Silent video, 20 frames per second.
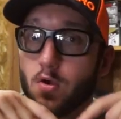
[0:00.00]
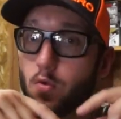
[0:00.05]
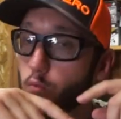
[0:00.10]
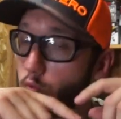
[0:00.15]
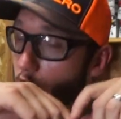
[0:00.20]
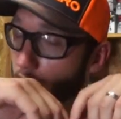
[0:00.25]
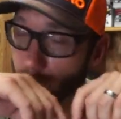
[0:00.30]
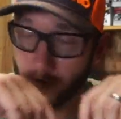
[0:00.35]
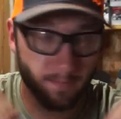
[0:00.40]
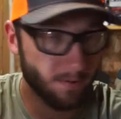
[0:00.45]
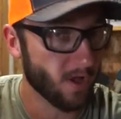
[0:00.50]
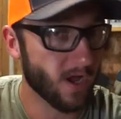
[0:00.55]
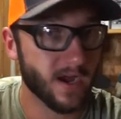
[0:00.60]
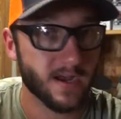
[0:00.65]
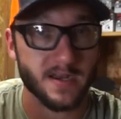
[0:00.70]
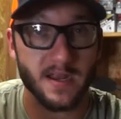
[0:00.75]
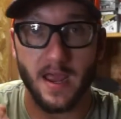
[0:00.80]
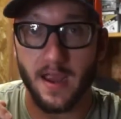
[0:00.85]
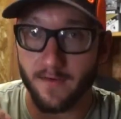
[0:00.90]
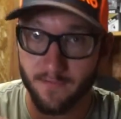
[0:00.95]
We're
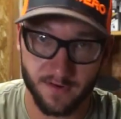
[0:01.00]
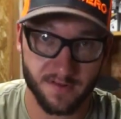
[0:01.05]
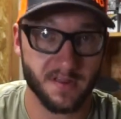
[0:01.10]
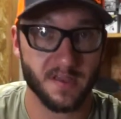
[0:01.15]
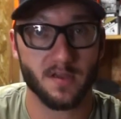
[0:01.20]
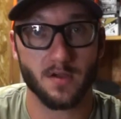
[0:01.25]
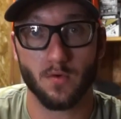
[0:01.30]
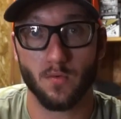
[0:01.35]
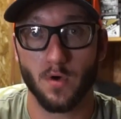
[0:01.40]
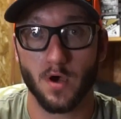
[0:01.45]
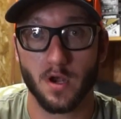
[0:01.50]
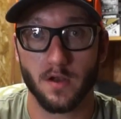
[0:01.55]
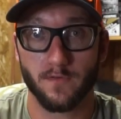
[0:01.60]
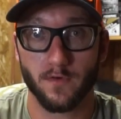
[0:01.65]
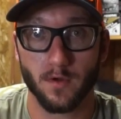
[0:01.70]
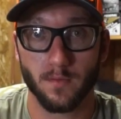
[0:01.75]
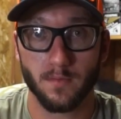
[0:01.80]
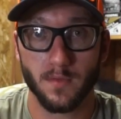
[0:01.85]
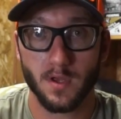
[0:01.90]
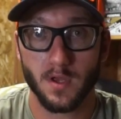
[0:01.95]
replying to every single one of
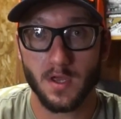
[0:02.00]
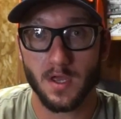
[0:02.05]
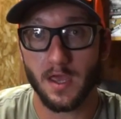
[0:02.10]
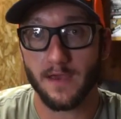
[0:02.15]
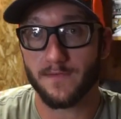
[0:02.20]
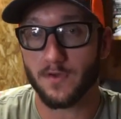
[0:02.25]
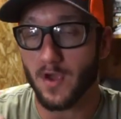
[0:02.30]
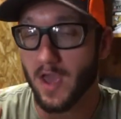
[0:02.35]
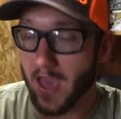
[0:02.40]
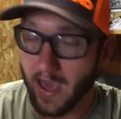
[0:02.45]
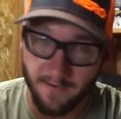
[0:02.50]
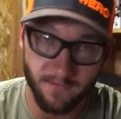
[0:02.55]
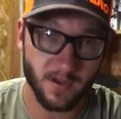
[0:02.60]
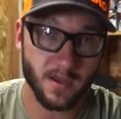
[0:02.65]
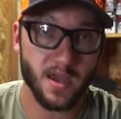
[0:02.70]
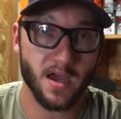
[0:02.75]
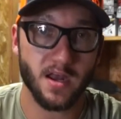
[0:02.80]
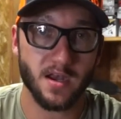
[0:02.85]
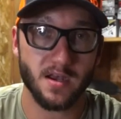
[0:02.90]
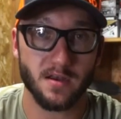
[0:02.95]
them. If you haven't
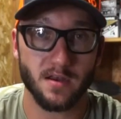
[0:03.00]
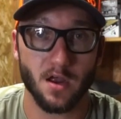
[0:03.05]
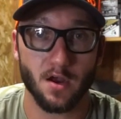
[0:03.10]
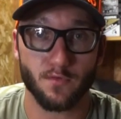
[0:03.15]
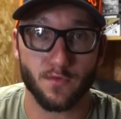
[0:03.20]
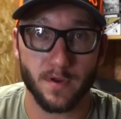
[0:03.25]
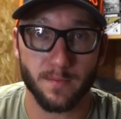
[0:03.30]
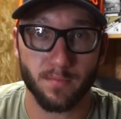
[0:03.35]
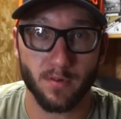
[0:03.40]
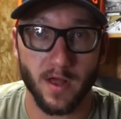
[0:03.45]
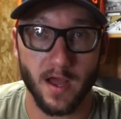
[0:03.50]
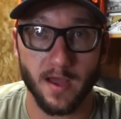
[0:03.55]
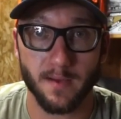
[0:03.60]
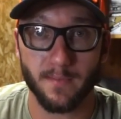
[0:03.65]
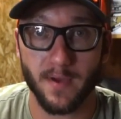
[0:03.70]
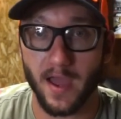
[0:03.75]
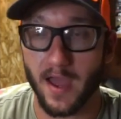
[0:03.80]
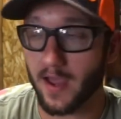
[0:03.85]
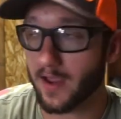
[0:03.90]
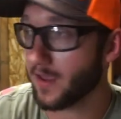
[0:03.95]
gotten a reply
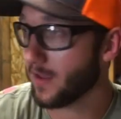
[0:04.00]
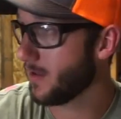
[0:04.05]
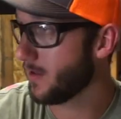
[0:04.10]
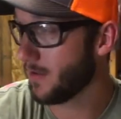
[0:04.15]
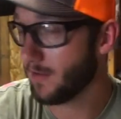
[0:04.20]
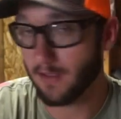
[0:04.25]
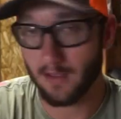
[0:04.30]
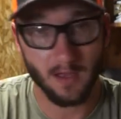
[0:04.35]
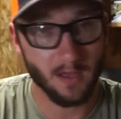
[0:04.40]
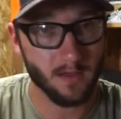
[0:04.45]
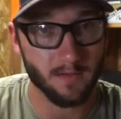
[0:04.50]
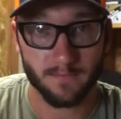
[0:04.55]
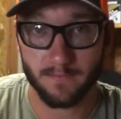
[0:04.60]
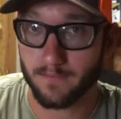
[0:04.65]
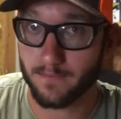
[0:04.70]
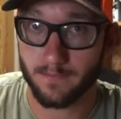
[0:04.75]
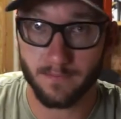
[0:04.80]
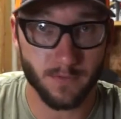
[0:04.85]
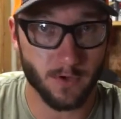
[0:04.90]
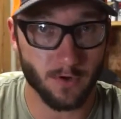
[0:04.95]
back,
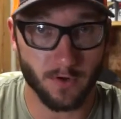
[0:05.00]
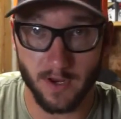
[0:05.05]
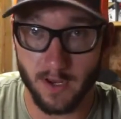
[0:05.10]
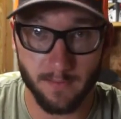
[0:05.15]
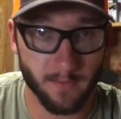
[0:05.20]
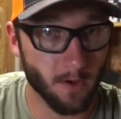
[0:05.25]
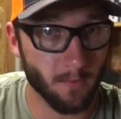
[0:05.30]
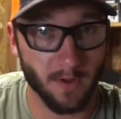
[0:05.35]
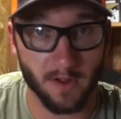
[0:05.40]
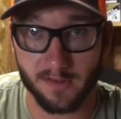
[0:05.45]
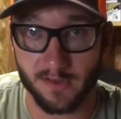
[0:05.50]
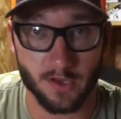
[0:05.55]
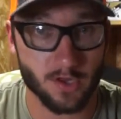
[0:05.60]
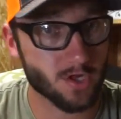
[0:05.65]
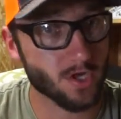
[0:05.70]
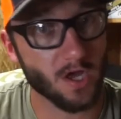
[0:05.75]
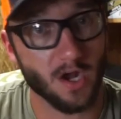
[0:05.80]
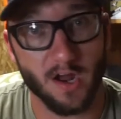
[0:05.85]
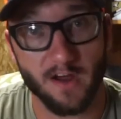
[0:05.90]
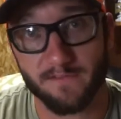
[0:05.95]
your email must have
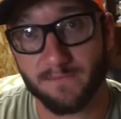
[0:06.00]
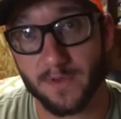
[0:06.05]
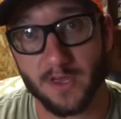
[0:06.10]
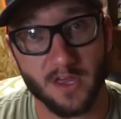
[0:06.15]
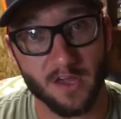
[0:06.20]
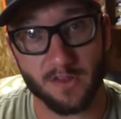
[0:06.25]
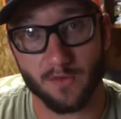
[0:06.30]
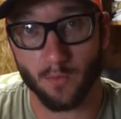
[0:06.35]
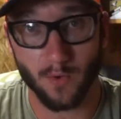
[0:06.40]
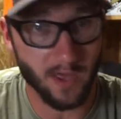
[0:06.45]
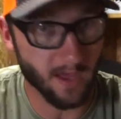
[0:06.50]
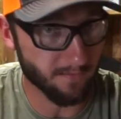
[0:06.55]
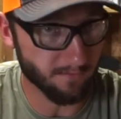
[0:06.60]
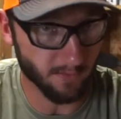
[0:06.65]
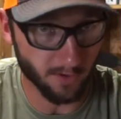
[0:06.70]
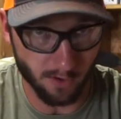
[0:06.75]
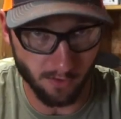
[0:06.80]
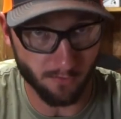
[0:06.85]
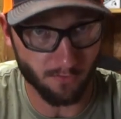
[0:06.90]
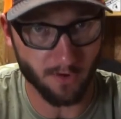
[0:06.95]
shut off because we have
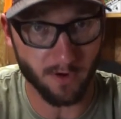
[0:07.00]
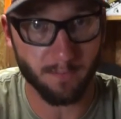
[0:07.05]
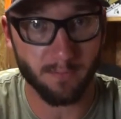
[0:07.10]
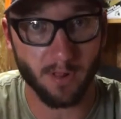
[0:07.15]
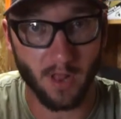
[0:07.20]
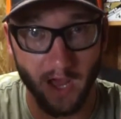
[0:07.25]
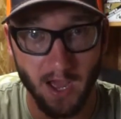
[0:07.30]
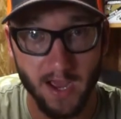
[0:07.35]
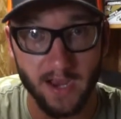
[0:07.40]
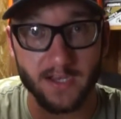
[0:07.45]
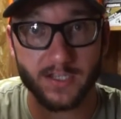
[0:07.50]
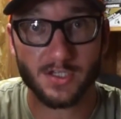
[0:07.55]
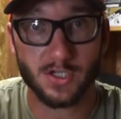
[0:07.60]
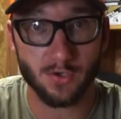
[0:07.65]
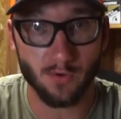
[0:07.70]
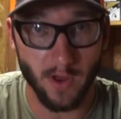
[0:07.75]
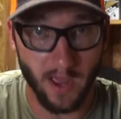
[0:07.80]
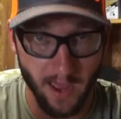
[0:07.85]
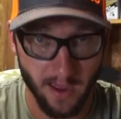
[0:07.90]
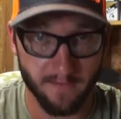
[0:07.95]
literally replied
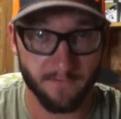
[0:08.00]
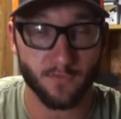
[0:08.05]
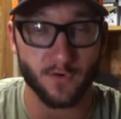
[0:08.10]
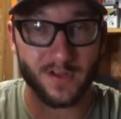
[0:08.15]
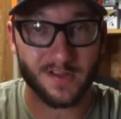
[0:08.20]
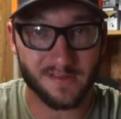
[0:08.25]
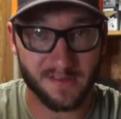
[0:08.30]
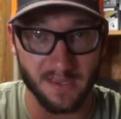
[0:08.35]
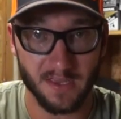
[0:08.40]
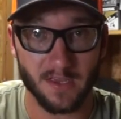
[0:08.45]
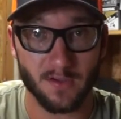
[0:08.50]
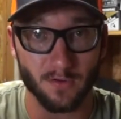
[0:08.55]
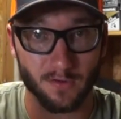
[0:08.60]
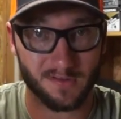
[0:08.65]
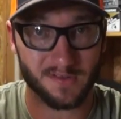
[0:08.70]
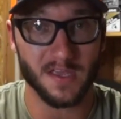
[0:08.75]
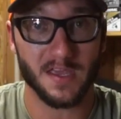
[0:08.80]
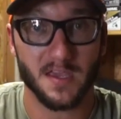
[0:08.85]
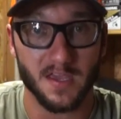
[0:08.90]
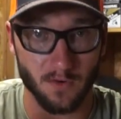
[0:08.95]
to every single
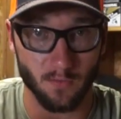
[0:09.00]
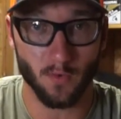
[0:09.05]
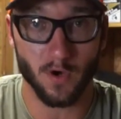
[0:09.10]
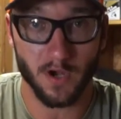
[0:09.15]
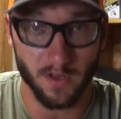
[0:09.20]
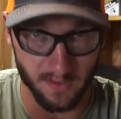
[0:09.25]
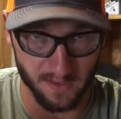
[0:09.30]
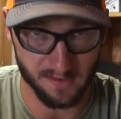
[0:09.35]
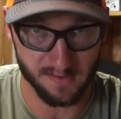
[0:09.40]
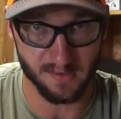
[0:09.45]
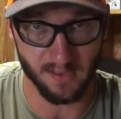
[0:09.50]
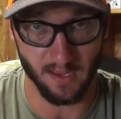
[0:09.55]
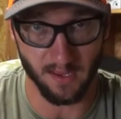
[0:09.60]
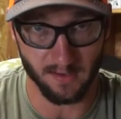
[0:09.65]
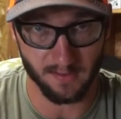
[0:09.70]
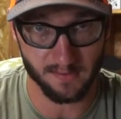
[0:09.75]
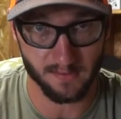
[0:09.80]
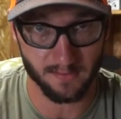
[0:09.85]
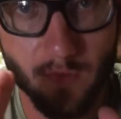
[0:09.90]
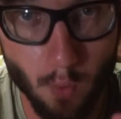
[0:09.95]
stinking one of these
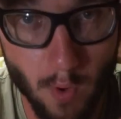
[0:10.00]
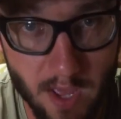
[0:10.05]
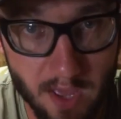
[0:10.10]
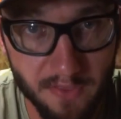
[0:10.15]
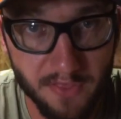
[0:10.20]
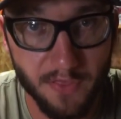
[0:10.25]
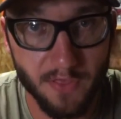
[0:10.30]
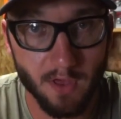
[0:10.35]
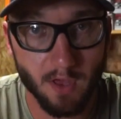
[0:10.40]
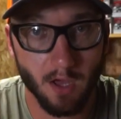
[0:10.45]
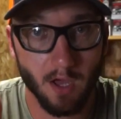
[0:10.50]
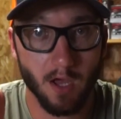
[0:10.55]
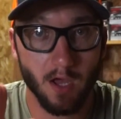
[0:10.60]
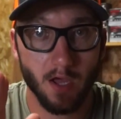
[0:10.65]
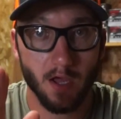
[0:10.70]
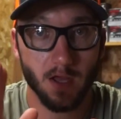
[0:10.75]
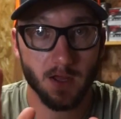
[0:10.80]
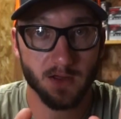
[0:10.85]
things. With uh,